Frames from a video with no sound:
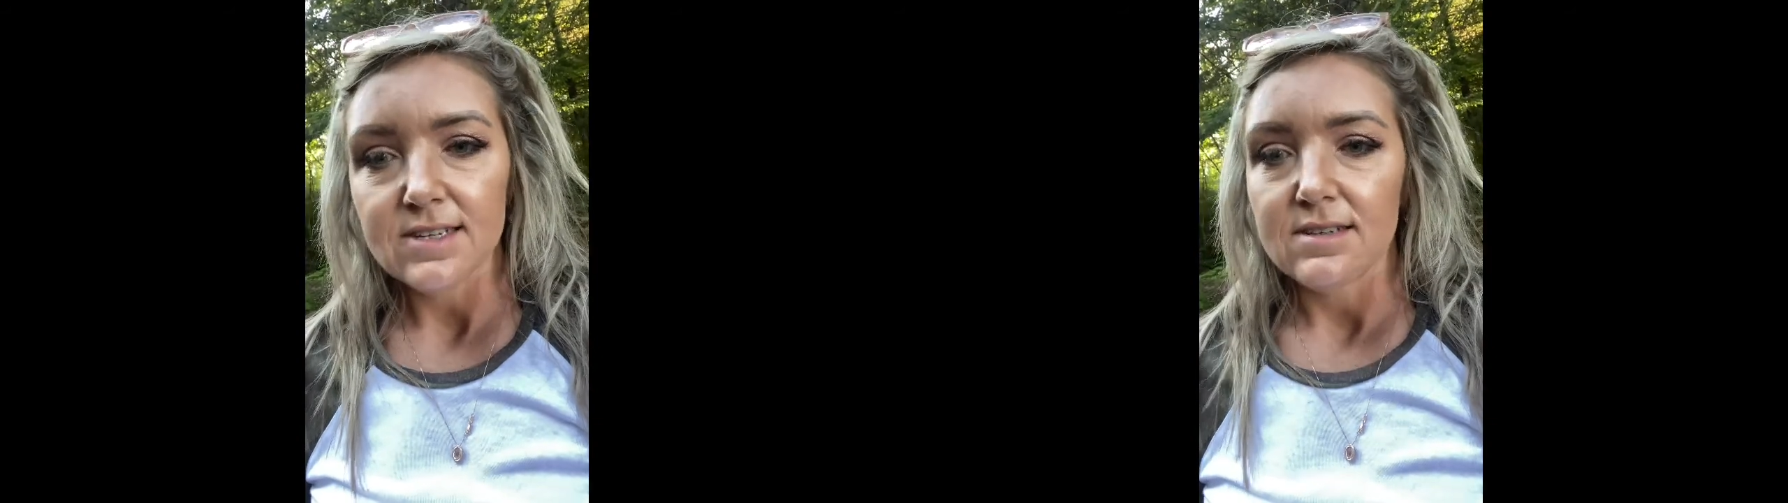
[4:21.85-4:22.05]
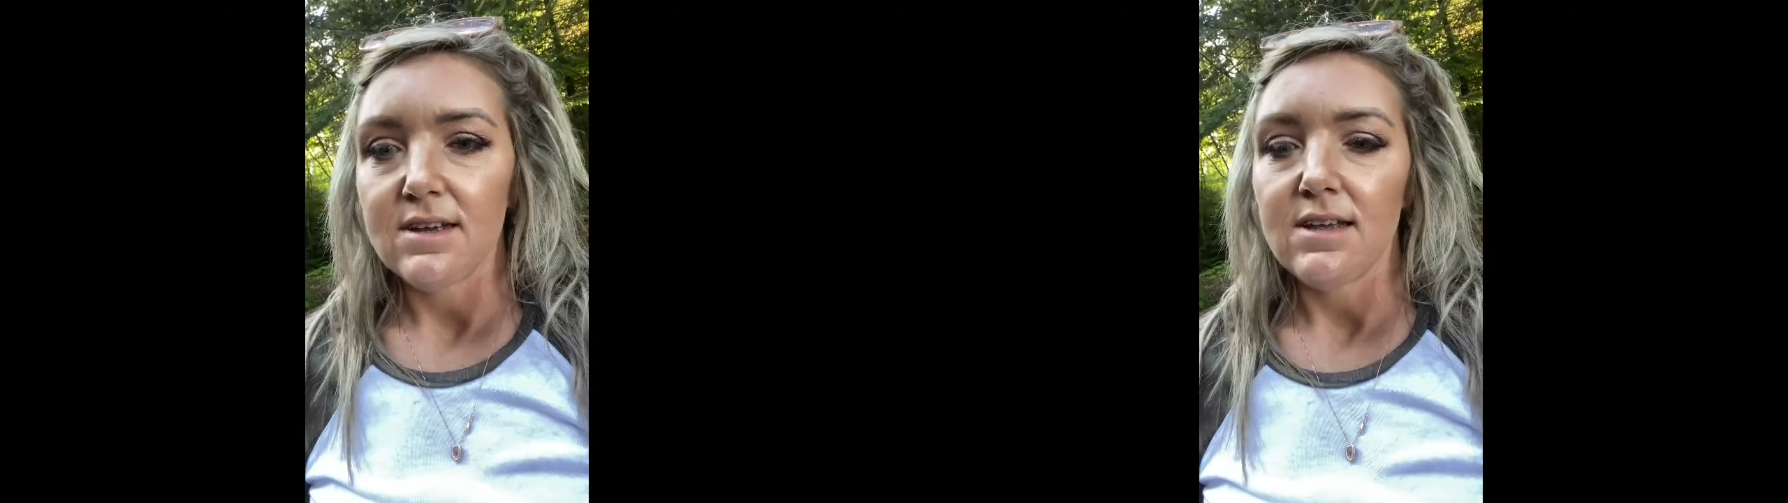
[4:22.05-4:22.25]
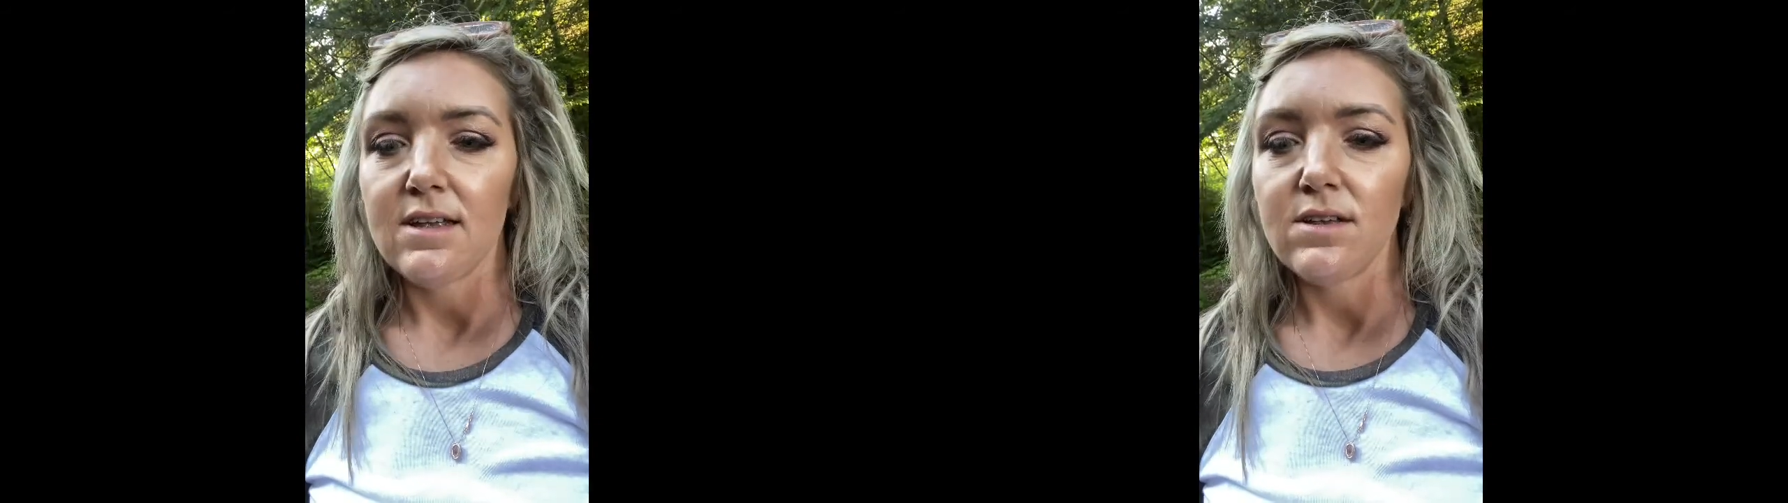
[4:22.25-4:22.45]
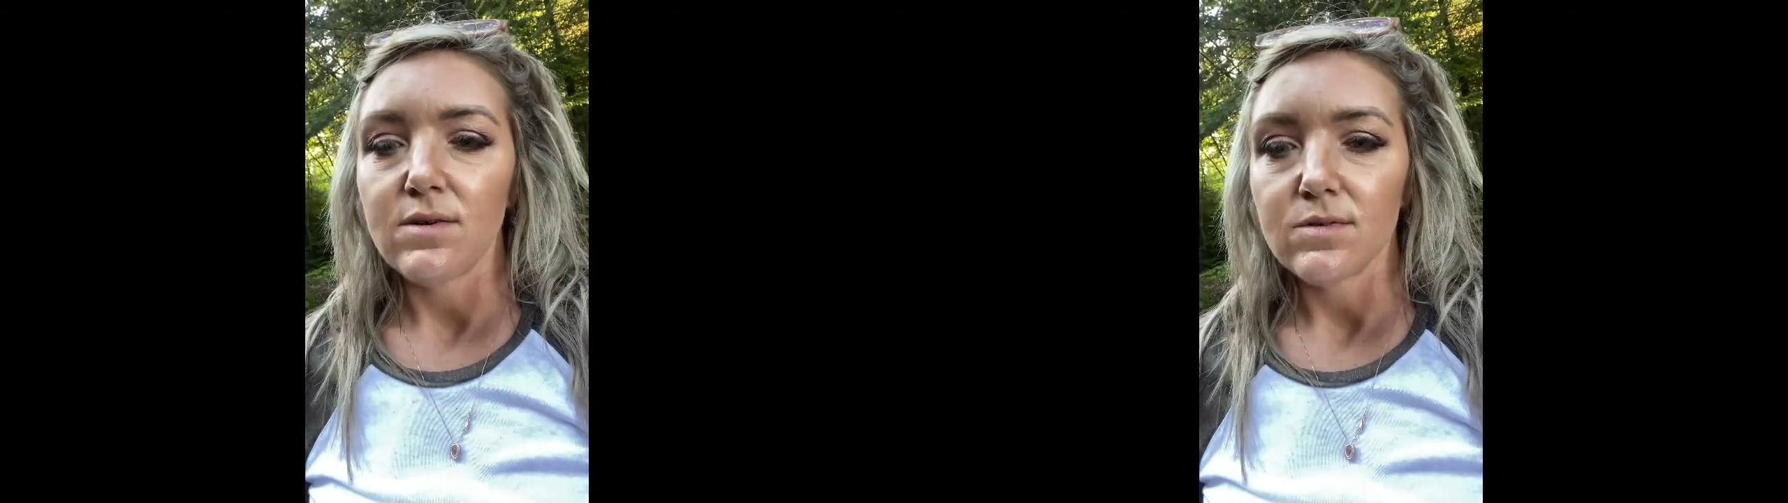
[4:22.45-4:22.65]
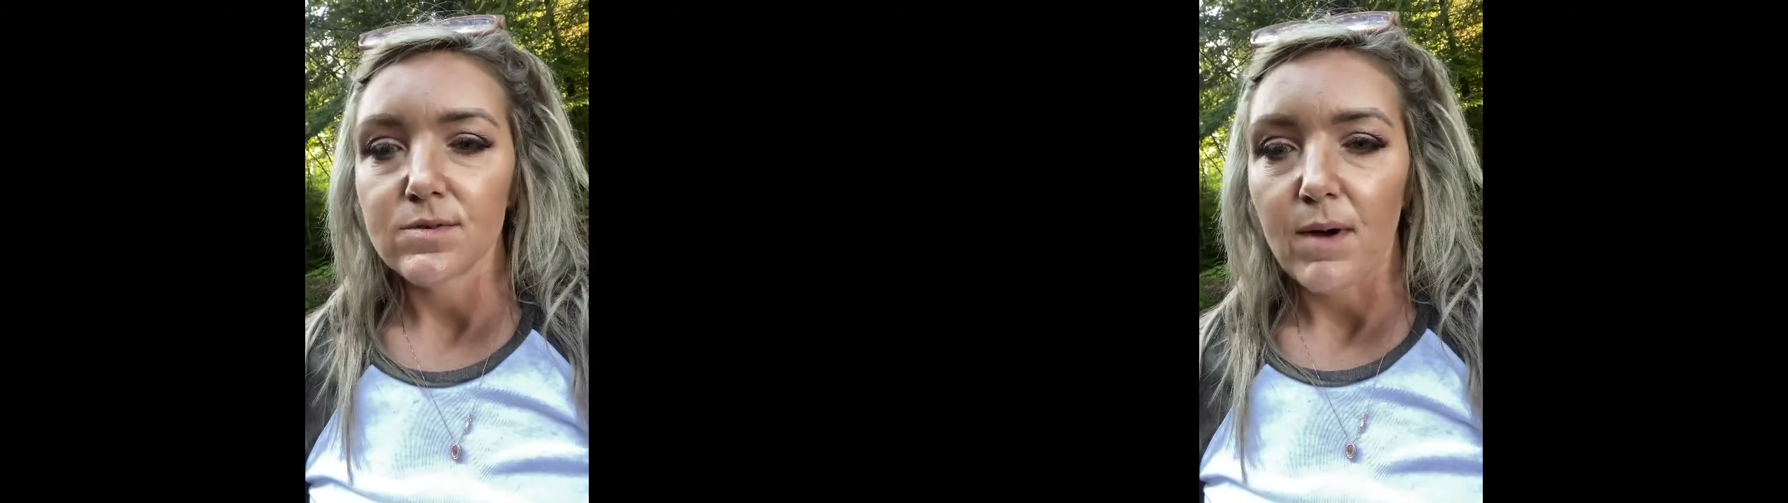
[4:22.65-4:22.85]
and no
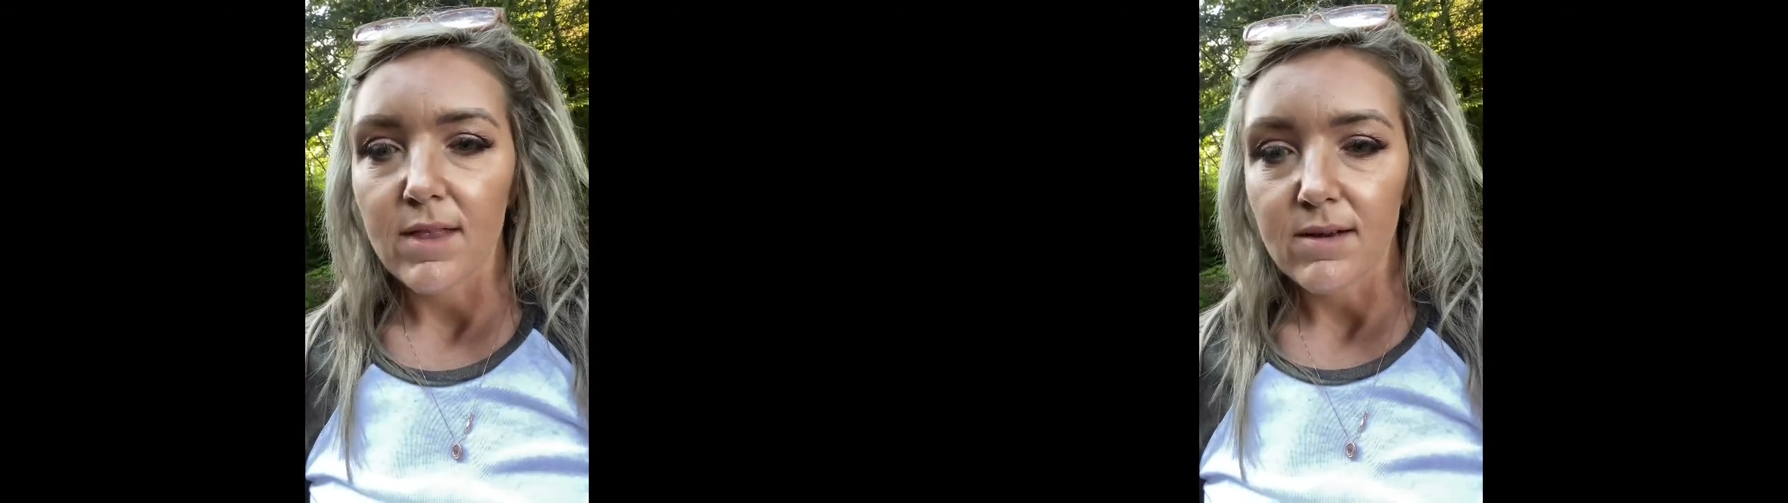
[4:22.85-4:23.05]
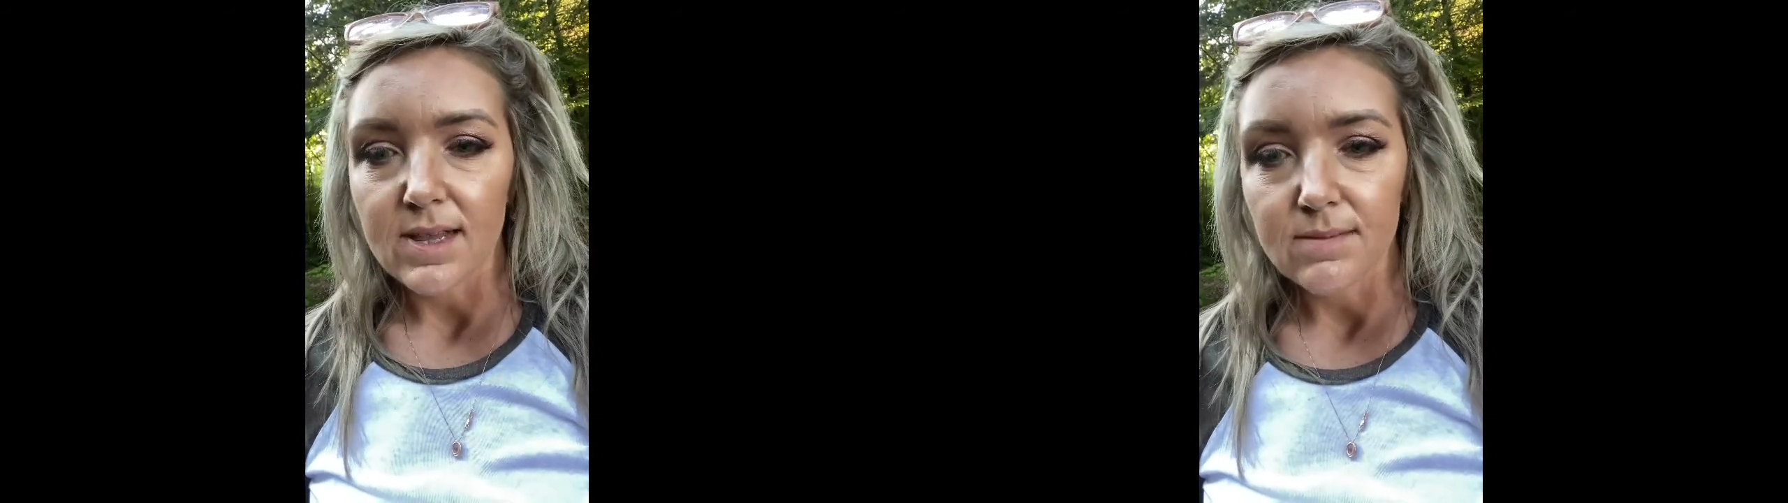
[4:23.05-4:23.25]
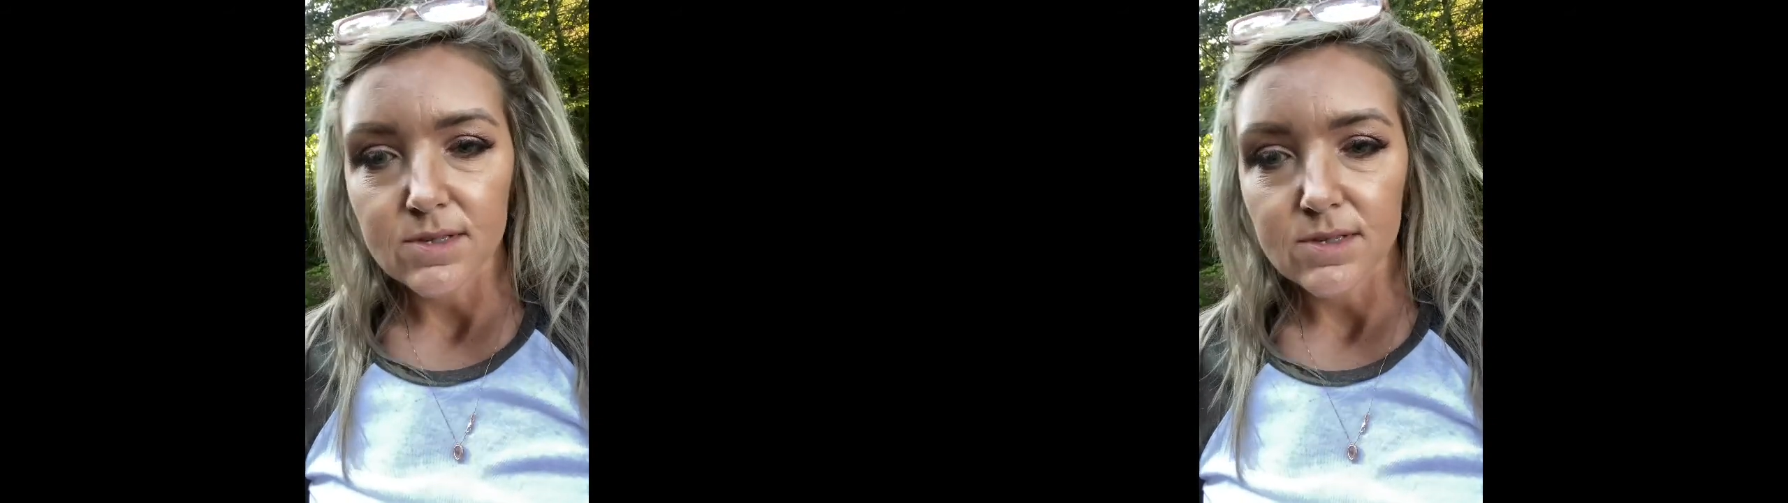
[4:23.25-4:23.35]
one was bothering them.